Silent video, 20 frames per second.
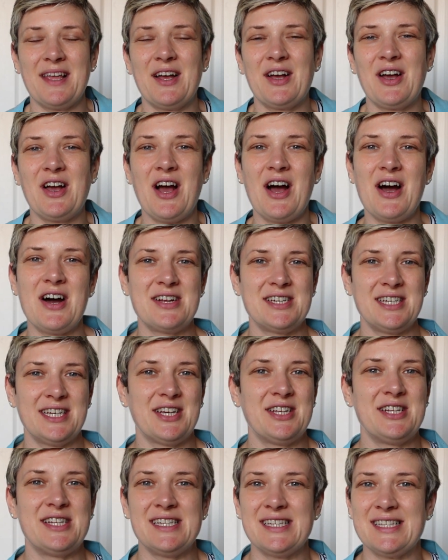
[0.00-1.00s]

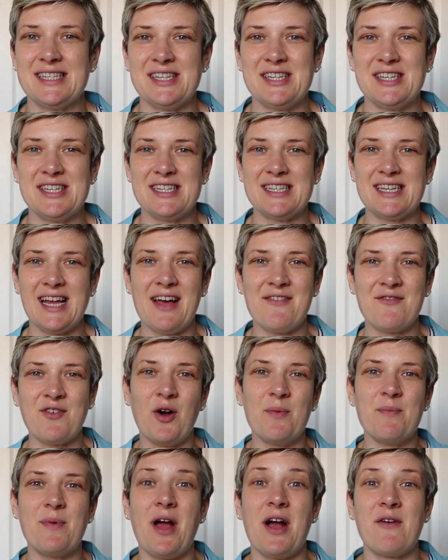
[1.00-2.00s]
cardigans, and I've
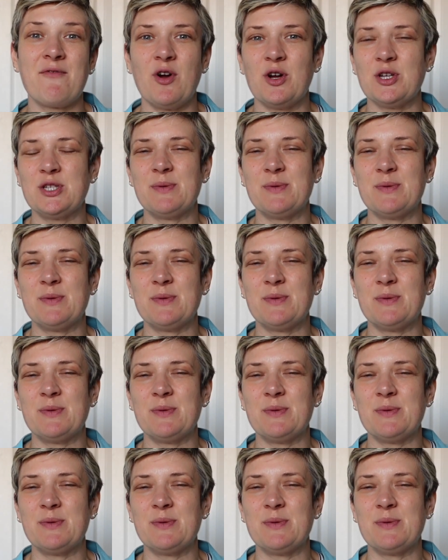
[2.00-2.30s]
got